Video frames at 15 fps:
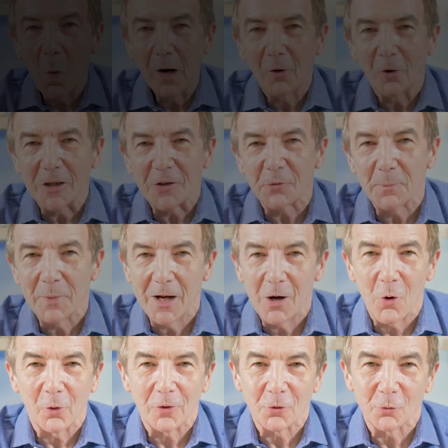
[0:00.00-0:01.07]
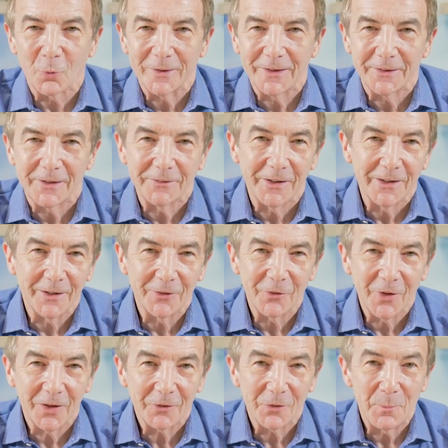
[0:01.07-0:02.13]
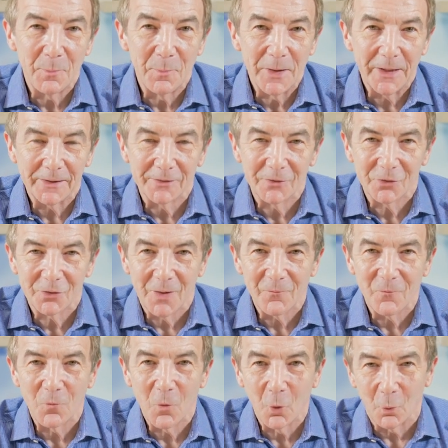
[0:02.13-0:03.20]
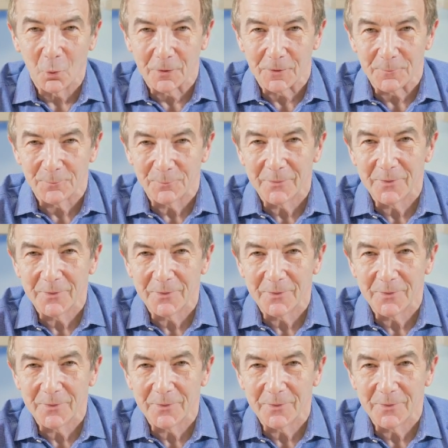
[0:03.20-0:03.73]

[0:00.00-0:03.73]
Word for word: Wireless power is ready to take its next big step forward.